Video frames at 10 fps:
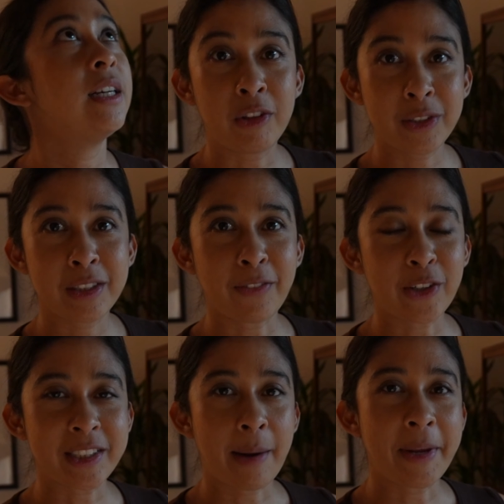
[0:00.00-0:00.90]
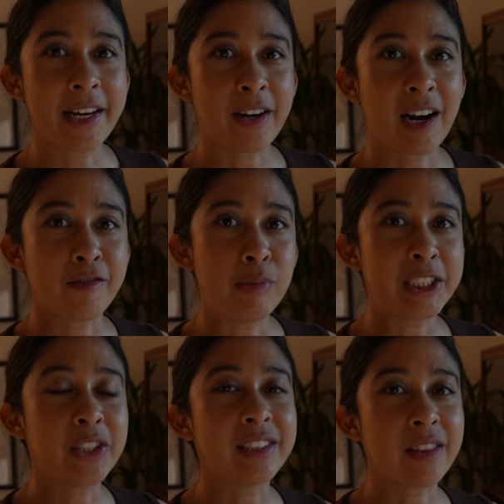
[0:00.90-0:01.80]
If this is your first time here, I've
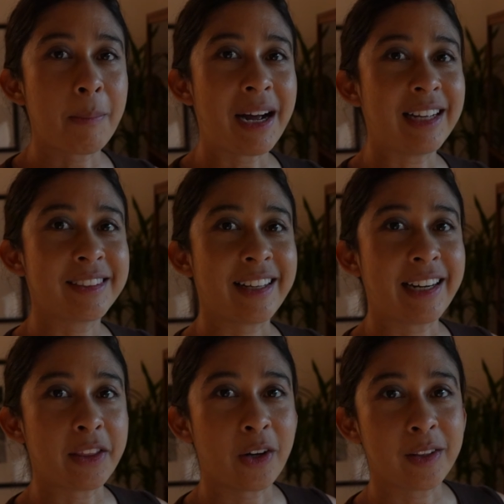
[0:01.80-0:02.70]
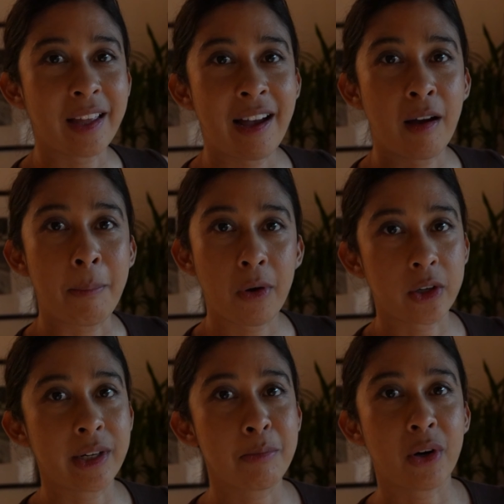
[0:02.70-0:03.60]
mentioned in the past that I thought that a
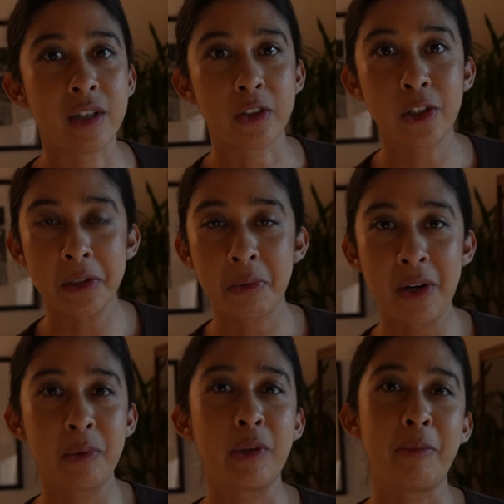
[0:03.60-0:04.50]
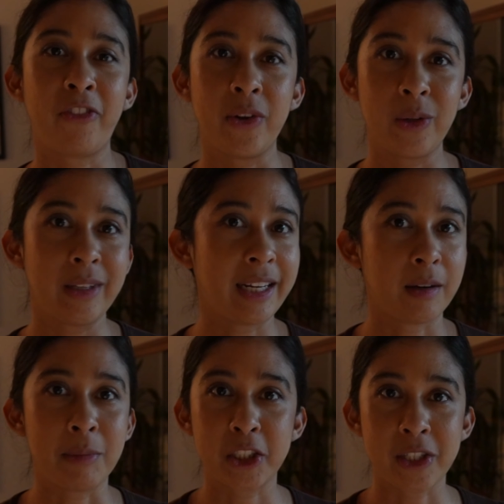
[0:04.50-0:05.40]
Pottery Barn curtain rod would feel like
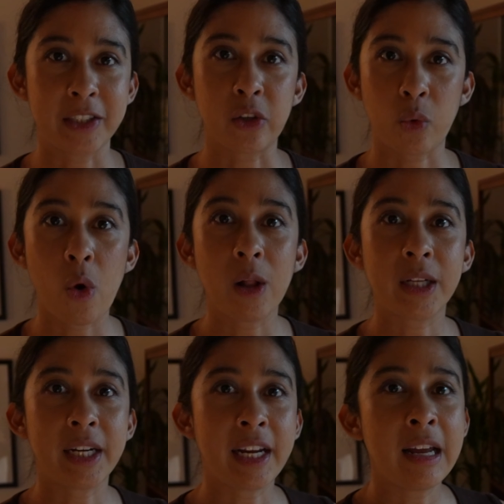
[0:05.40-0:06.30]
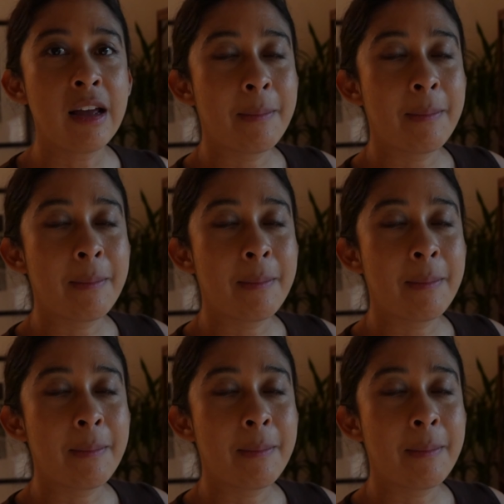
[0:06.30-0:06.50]
much nicer quality,